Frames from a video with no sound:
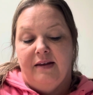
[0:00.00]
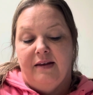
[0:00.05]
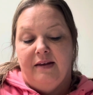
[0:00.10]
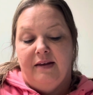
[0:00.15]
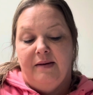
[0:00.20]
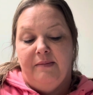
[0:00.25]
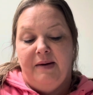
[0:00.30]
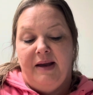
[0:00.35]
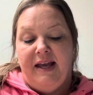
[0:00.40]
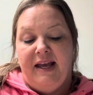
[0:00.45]

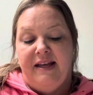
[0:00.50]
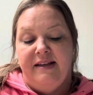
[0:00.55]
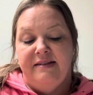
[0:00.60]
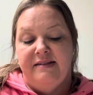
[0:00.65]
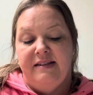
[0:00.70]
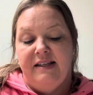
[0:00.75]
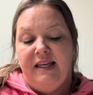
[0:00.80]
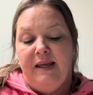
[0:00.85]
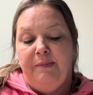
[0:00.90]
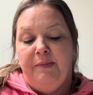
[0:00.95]
In my haste
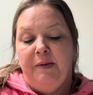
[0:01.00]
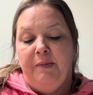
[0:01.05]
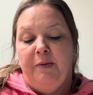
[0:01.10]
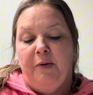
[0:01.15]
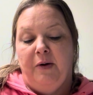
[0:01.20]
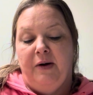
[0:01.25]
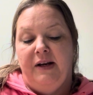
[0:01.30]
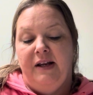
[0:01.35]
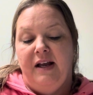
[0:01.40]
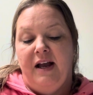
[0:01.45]
to keep
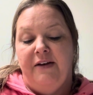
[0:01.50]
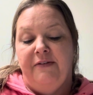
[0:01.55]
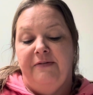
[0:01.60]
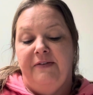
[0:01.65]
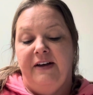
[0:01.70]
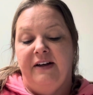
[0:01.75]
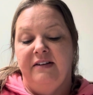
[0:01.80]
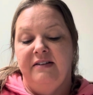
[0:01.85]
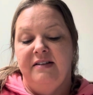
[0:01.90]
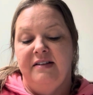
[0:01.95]
reporting, I
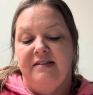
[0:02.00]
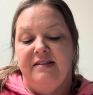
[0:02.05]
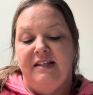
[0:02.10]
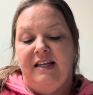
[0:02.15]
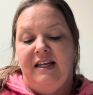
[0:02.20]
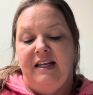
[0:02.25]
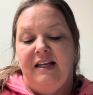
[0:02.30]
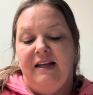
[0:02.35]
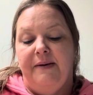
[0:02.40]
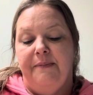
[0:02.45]
failed to
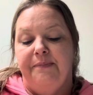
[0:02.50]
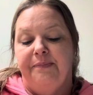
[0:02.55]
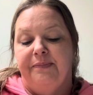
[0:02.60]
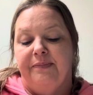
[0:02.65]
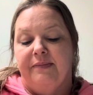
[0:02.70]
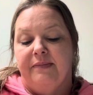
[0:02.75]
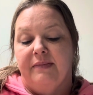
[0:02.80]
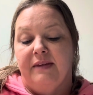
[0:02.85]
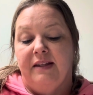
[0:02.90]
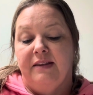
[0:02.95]
see
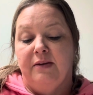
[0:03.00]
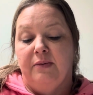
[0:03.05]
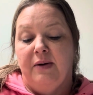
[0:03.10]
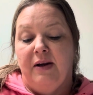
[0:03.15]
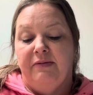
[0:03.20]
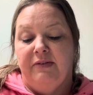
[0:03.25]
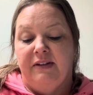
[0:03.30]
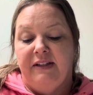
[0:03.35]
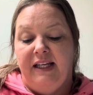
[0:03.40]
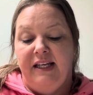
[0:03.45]
that the
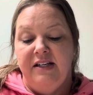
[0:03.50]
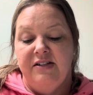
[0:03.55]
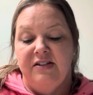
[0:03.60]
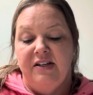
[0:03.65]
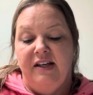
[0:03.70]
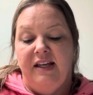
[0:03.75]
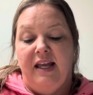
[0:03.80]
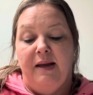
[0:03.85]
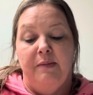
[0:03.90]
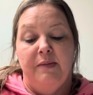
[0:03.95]

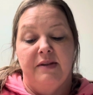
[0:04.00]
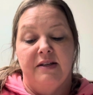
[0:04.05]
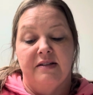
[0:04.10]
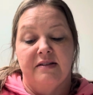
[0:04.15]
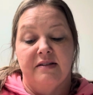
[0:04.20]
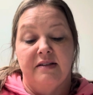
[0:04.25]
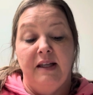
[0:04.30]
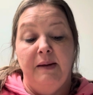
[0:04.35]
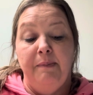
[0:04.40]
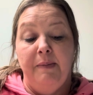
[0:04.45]
revelation came with a
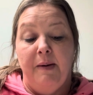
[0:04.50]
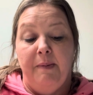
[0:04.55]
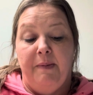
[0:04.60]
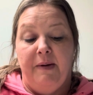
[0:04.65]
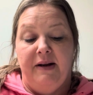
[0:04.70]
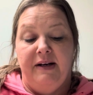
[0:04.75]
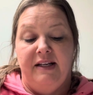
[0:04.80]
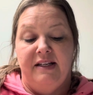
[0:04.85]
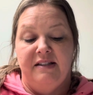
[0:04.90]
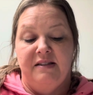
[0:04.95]
slip-up
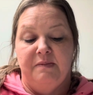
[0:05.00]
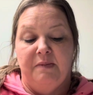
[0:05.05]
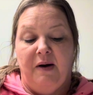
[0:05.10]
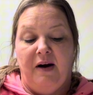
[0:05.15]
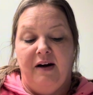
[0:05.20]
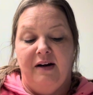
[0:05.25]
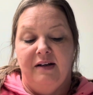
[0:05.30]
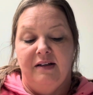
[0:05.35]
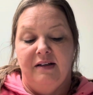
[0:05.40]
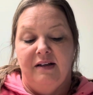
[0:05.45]
on his
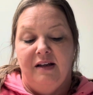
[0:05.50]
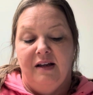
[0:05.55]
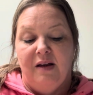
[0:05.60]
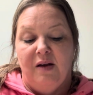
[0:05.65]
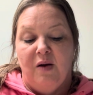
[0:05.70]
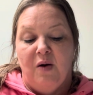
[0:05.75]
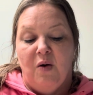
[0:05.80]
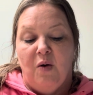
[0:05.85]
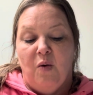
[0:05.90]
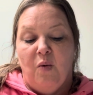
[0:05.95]
part,
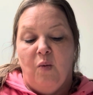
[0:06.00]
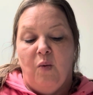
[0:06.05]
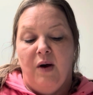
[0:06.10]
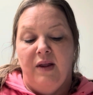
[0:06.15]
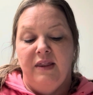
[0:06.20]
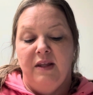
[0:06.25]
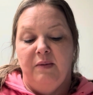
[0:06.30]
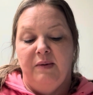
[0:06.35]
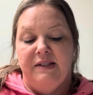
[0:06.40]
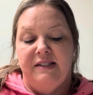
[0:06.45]
one
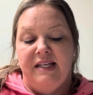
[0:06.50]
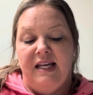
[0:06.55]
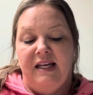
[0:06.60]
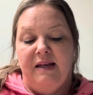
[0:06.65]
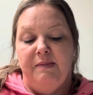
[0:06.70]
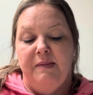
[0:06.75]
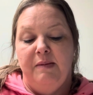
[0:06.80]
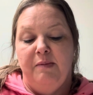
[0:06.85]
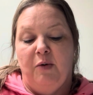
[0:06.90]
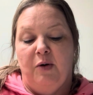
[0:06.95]
that would take
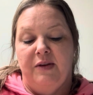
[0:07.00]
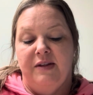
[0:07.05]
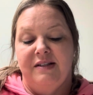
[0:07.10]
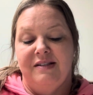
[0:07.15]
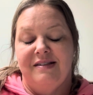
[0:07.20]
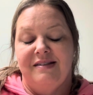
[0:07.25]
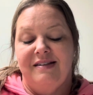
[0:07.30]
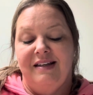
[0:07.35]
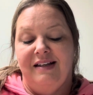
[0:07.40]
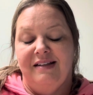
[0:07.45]
me more than
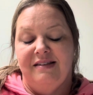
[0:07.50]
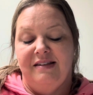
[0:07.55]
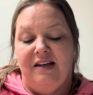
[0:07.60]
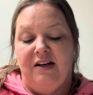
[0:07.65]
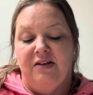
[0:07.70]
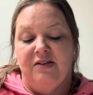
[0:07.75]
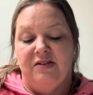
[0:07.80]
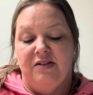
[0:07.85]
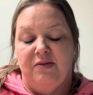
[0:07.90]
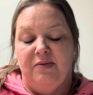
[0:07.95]
6
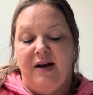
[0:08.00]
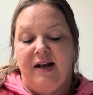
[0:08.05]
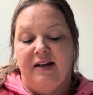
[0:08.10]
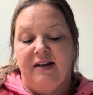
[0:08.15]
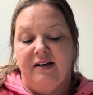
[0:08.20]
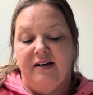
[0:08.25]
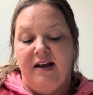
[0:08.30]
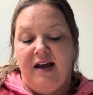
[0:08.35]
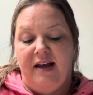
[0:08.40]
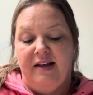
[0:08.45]
years to
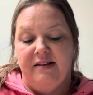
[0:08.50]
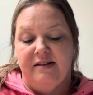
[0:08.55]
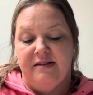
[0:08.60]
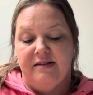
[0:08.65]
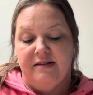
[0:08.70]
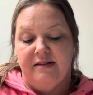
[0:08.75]
recognize.